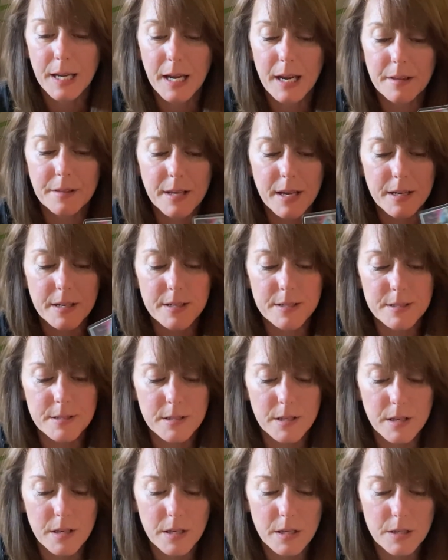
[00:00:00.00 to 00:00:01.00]
and that is
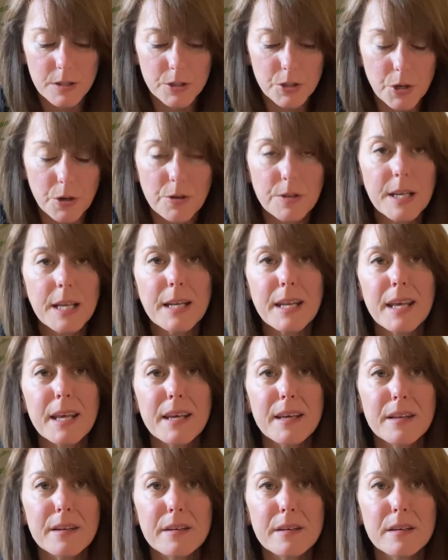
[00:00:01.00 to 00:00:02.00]
turning
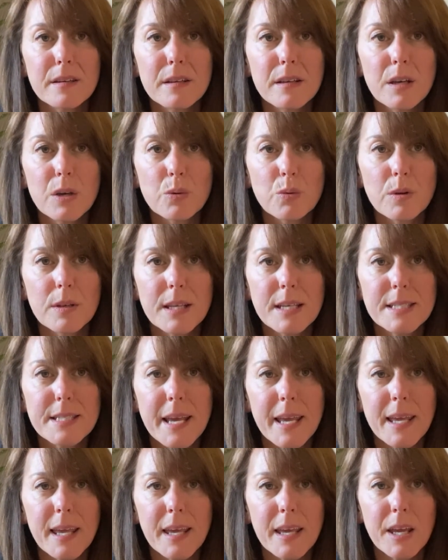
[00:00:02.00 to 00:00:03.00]
in, really
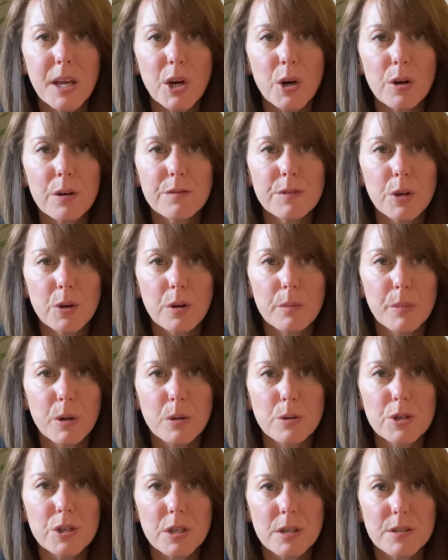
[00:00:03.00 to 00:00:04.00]
taking care of your
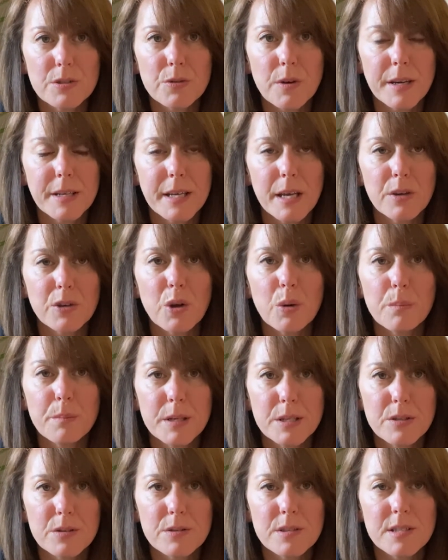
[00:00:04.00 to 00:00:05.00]
emotions right now, your
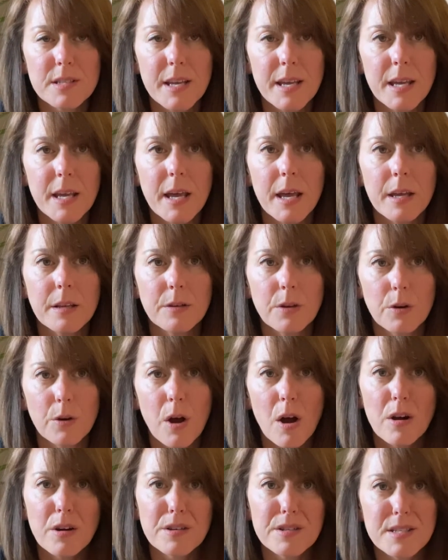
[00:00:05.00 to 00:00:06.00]
mental state and your
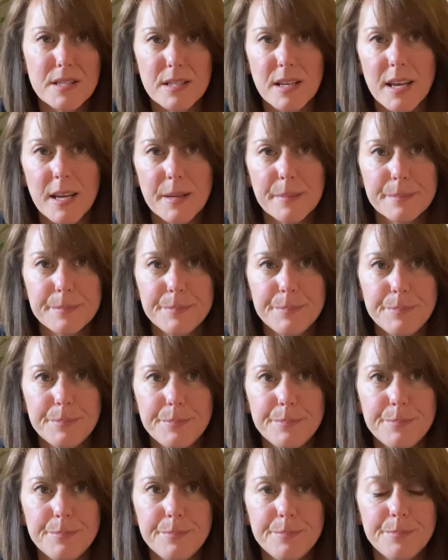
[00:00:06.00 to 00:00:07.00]
heart state.
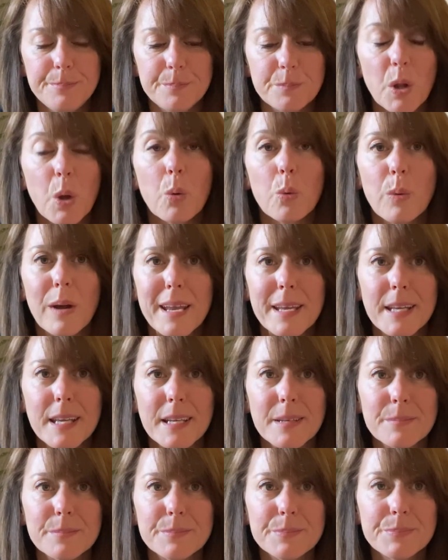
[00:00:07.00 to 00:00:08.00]

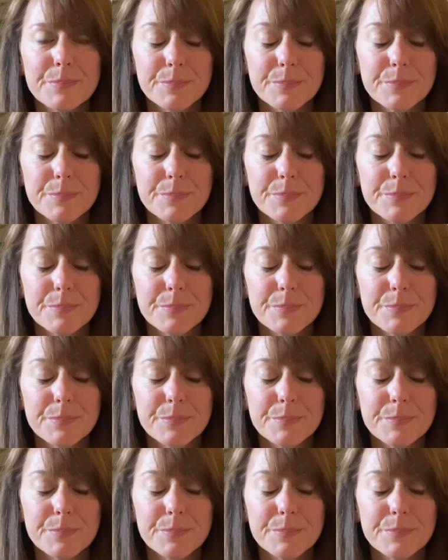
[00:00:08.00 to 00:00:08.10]
Waiting.